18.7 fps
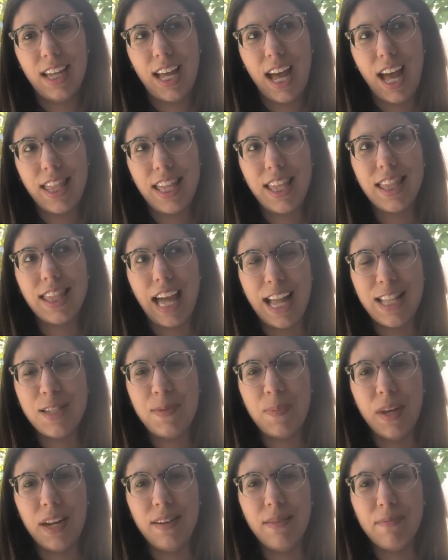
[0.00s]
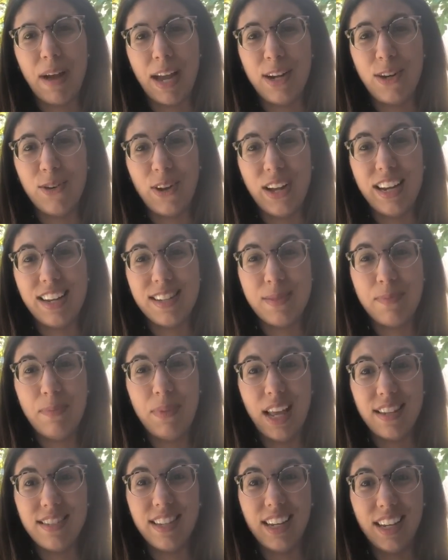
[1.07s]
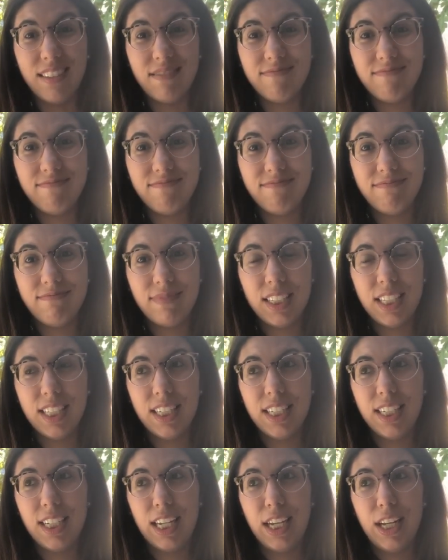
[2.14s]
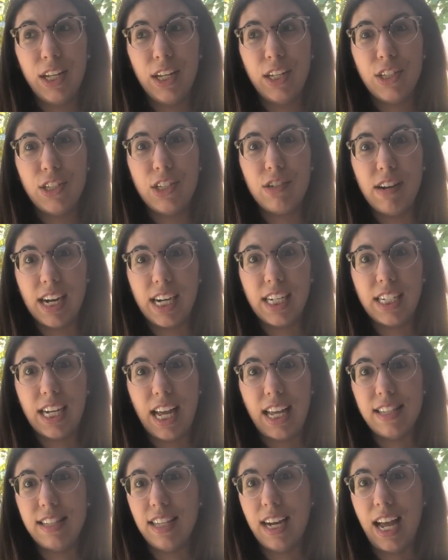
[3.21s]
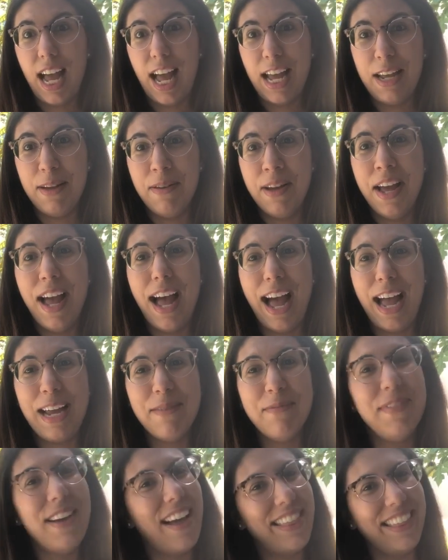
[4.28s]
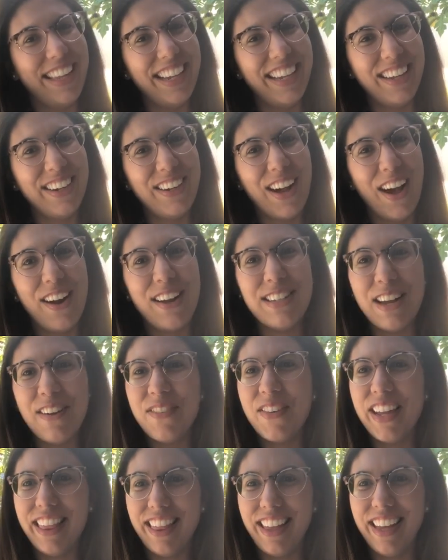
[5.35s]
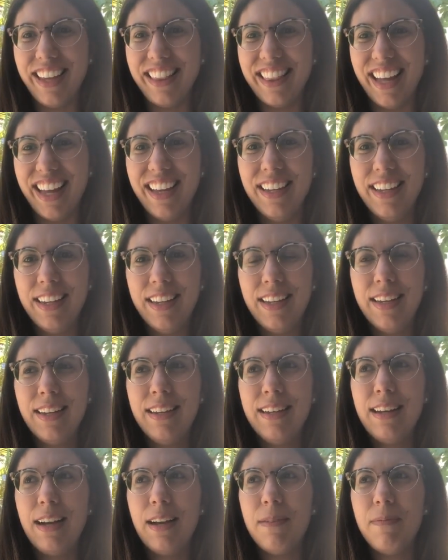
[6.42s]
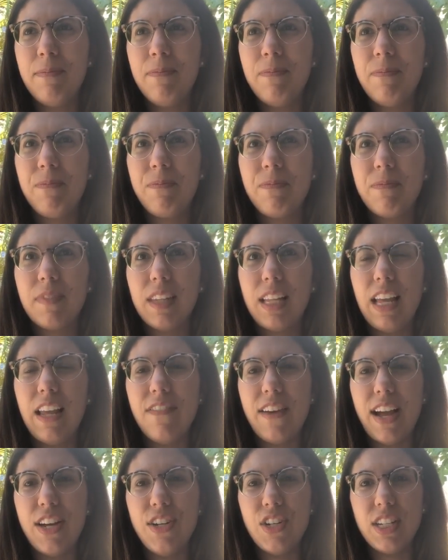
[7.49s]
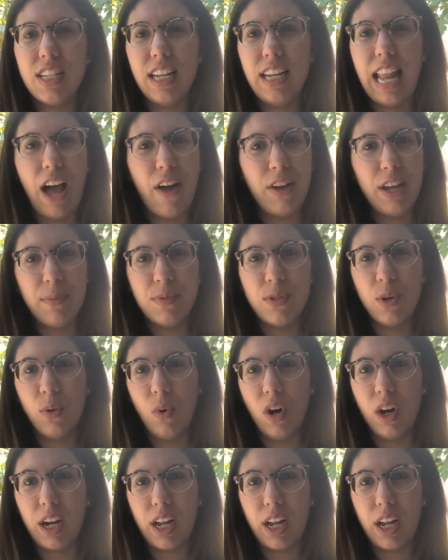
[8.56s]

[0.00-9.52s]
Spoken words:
I think that's been my greatest blessing. To recognize that I am nothing and God is everything. That if I just allow him to work,